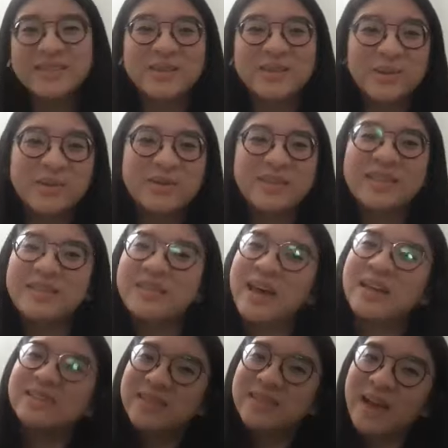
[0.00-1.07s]
So
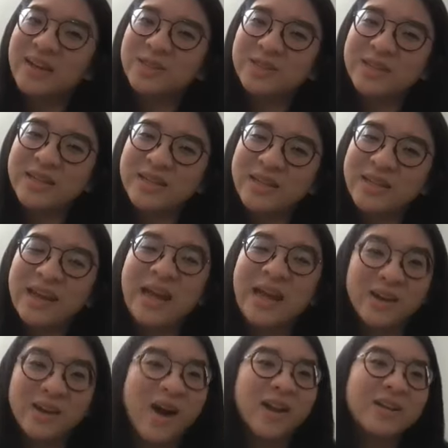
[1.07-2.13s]
that's actually like
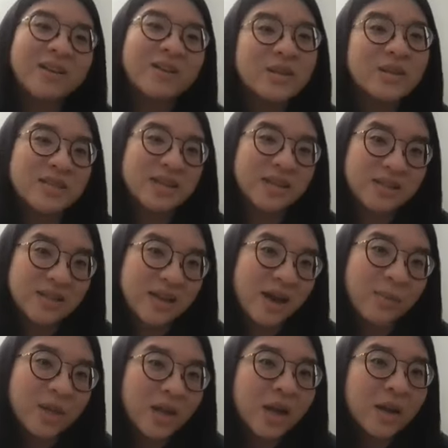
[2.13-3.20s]
I got in on the second
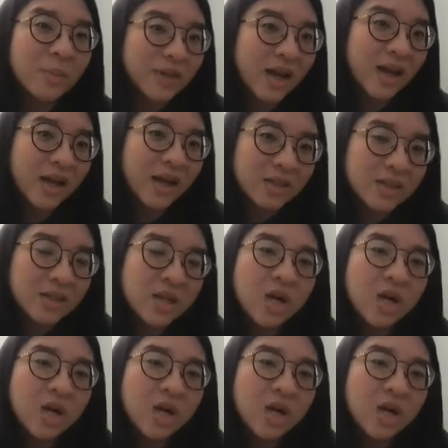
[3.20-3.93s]
time that I applied.